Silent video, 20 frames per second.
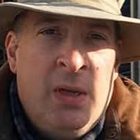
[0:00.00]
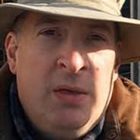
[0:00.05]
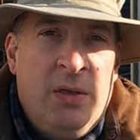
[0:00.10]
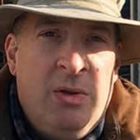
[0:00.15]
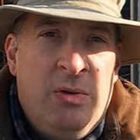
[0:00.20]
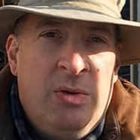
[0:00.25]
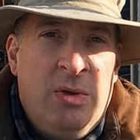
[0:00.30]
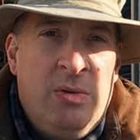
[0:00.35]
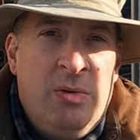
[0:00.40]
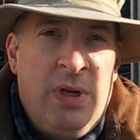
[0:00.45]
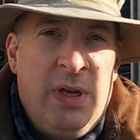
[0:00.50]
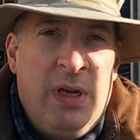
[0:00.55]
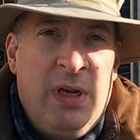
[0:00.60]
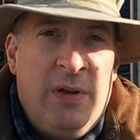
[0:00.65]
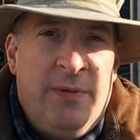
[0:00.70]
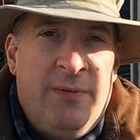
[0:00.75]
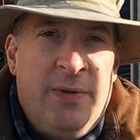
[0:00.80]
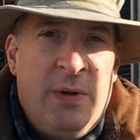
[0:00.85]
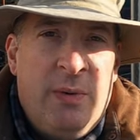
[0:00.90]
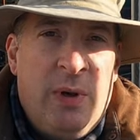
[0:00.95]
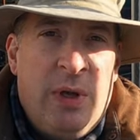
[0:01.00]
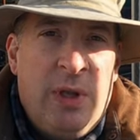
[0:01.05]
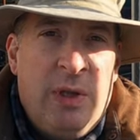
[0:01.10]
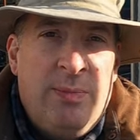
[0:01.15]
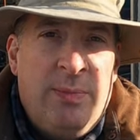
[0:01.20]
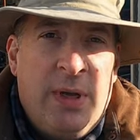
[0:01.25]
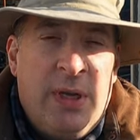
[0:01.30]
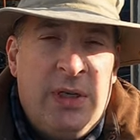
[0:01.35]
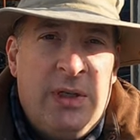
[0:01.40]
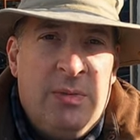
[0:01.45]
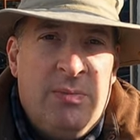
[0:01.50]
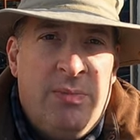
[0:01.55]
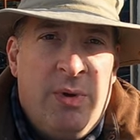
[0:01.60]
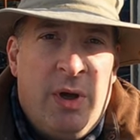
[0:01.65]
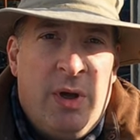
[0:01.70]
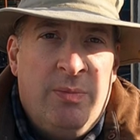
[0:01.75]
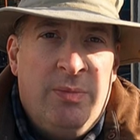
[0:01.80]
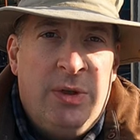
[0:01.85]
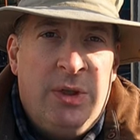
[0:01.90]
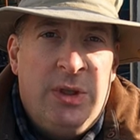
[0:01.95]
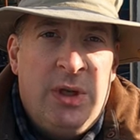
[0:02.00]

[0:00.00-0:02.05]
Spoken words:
You do need a few other bits and bobs,